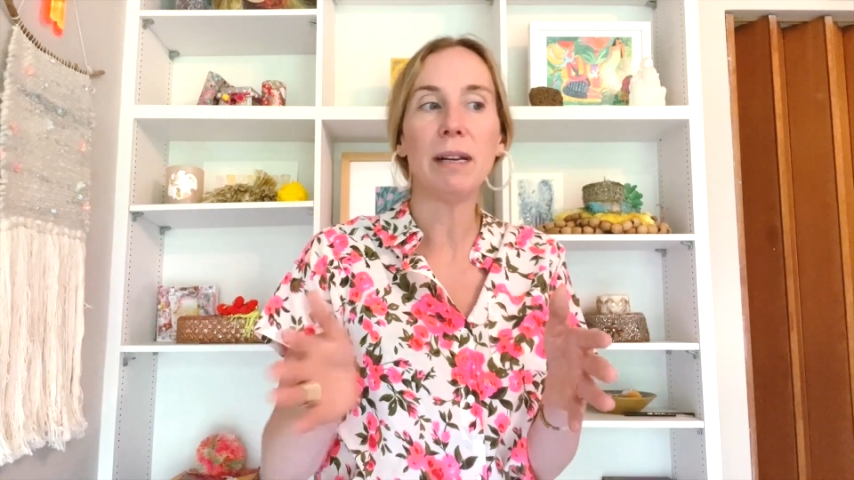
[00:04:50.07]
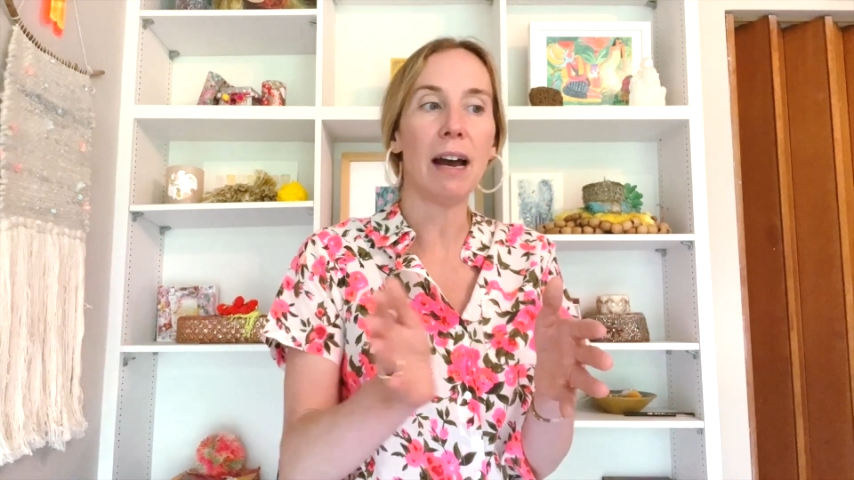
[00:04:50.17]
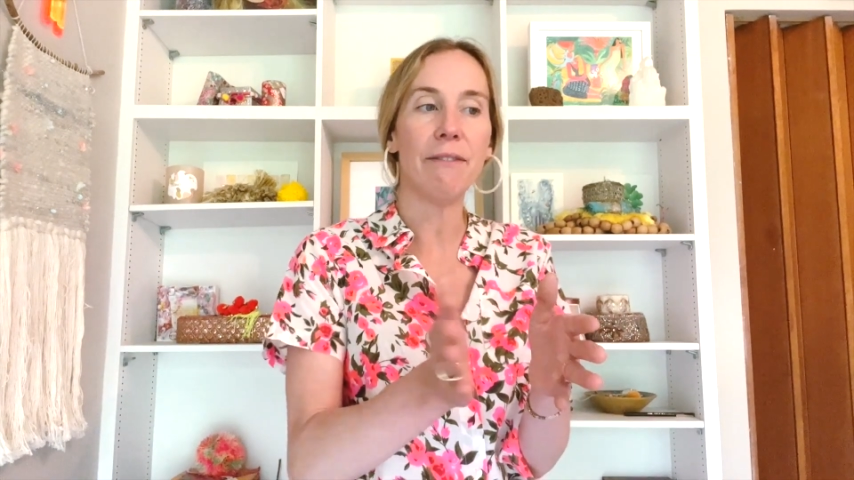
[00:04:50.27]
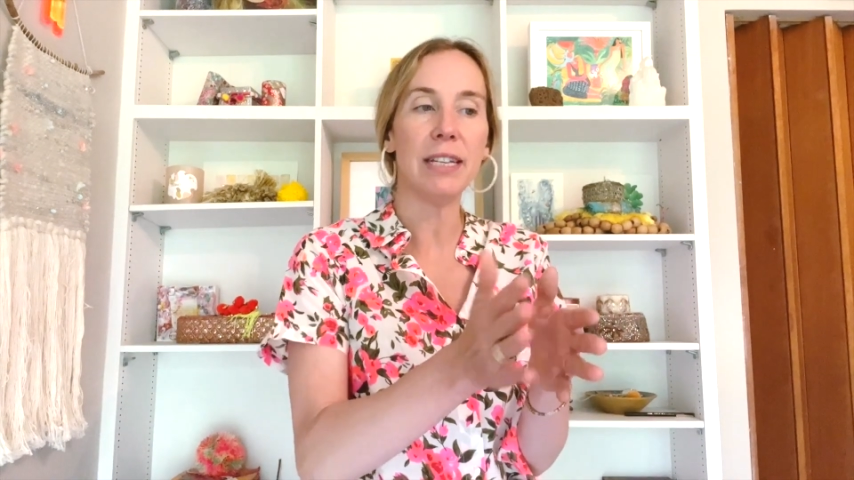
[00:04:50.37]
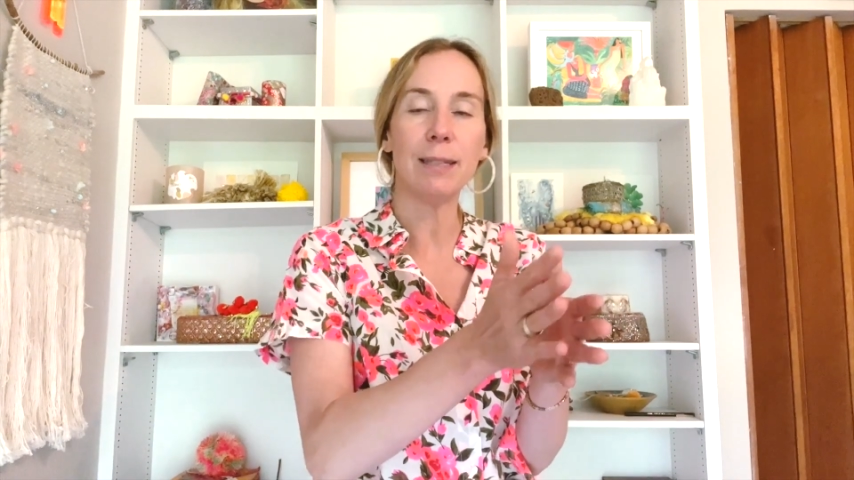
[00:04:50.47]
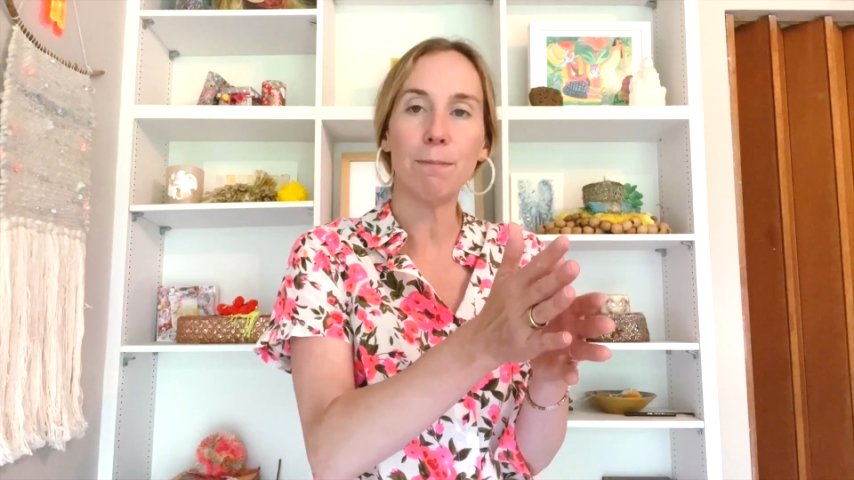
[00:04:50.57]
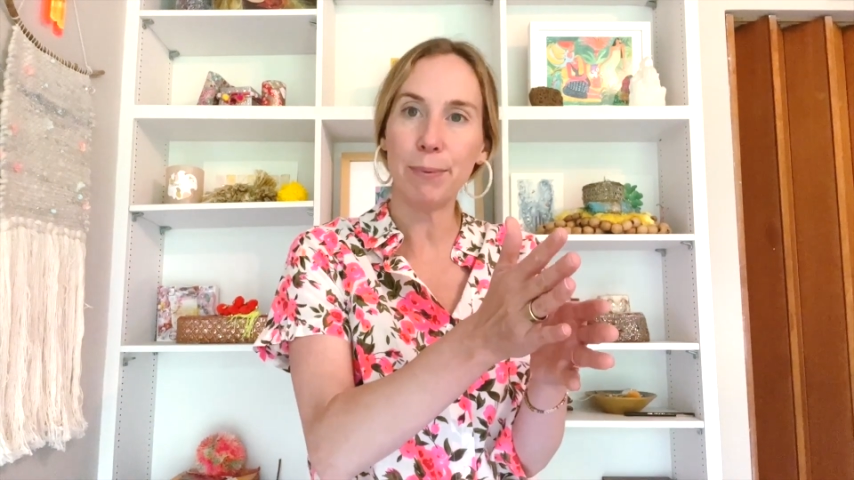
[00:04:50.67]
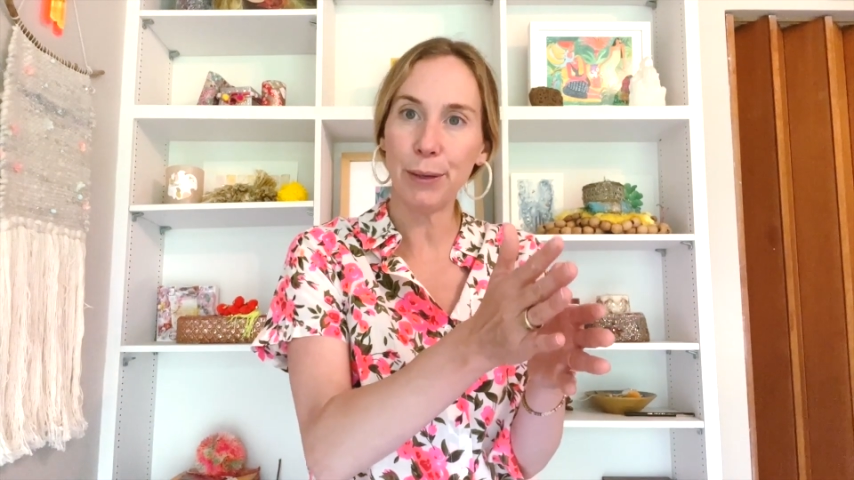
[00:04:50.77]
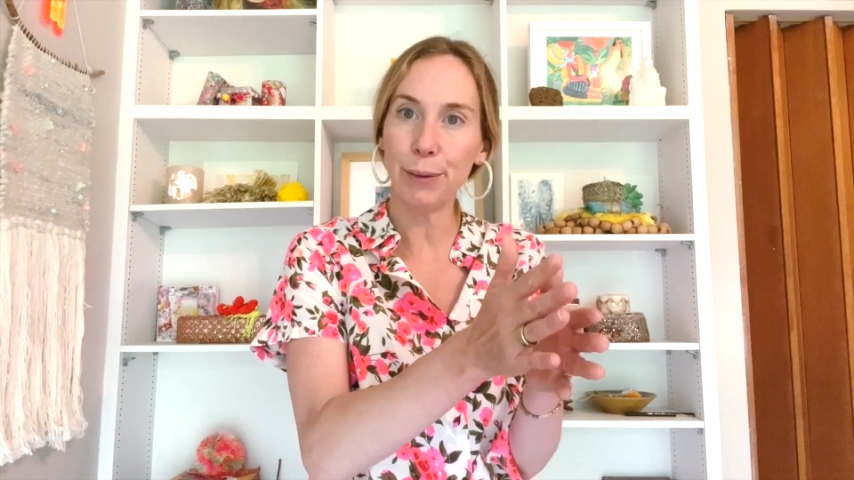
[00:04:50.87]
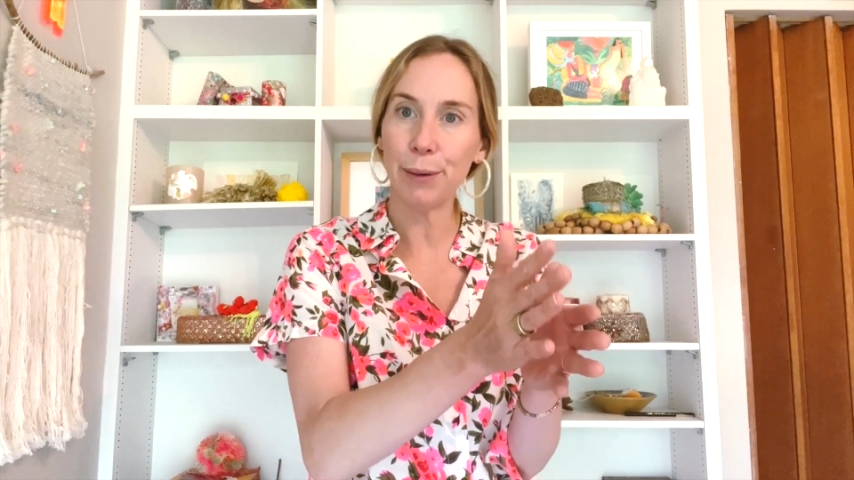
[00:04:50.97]
have this
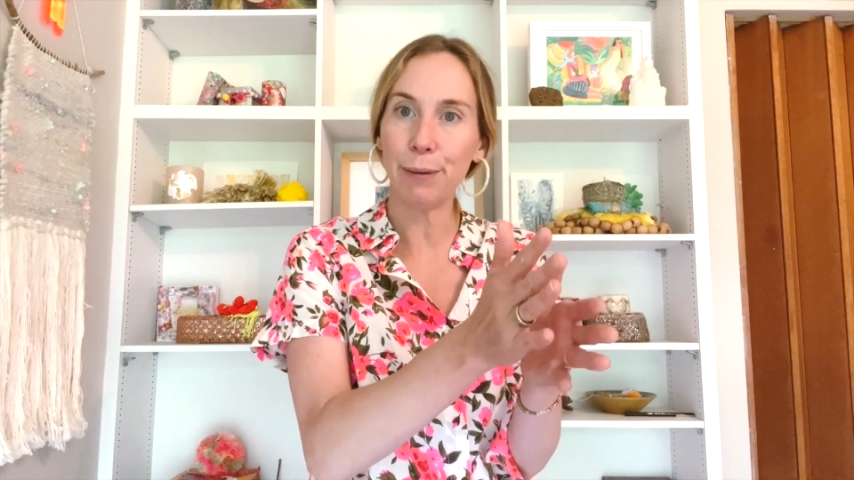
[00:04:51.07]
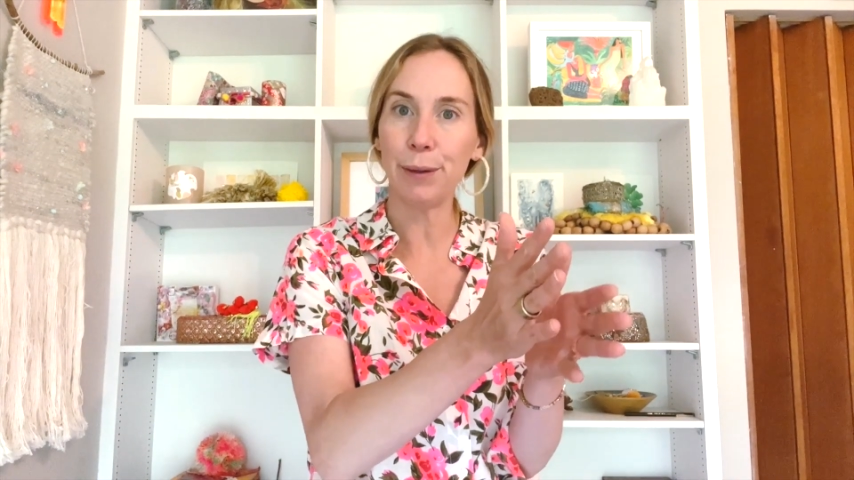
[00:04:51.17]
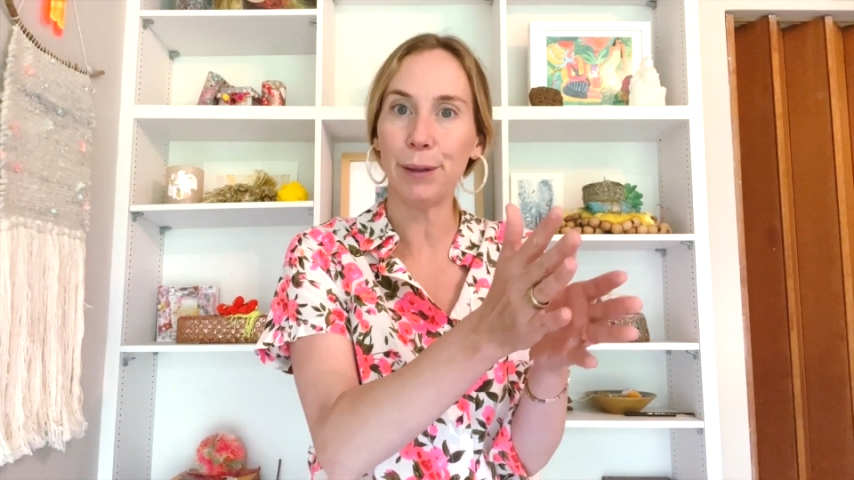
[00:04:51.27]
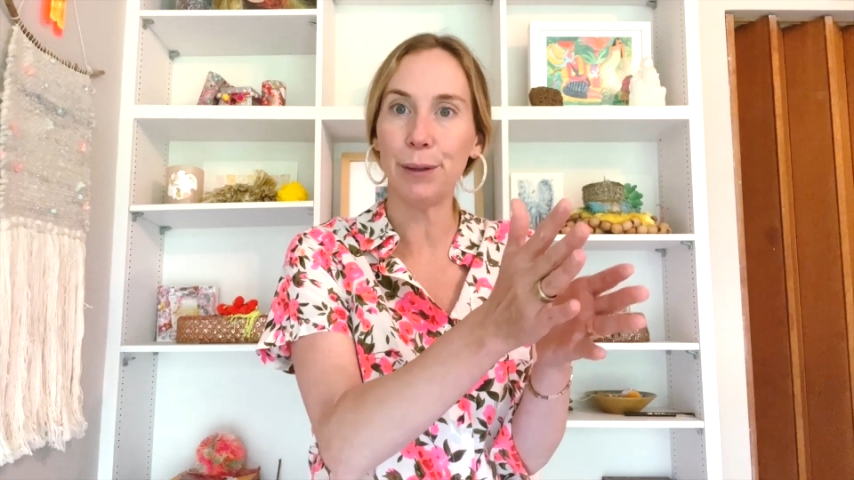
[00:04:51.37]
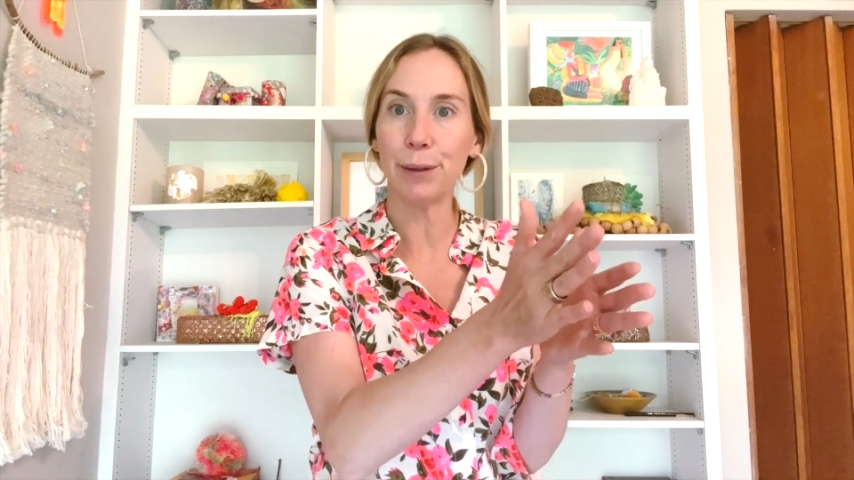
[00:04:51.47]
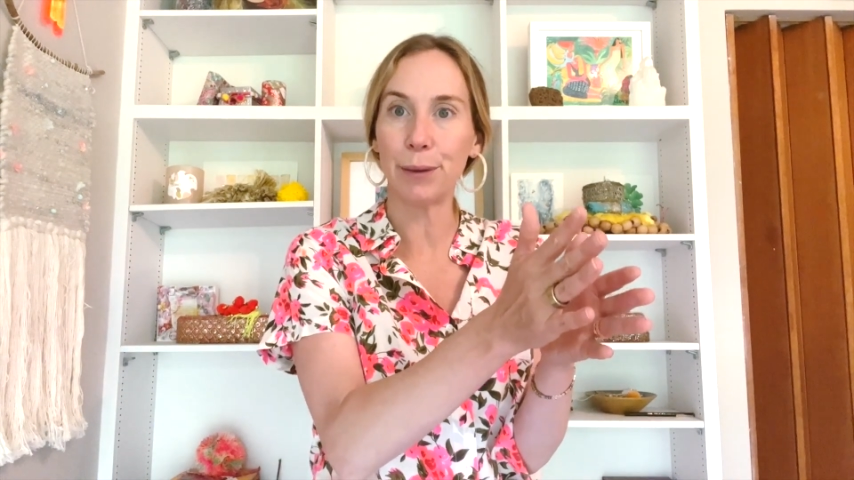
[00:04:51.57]
beautiful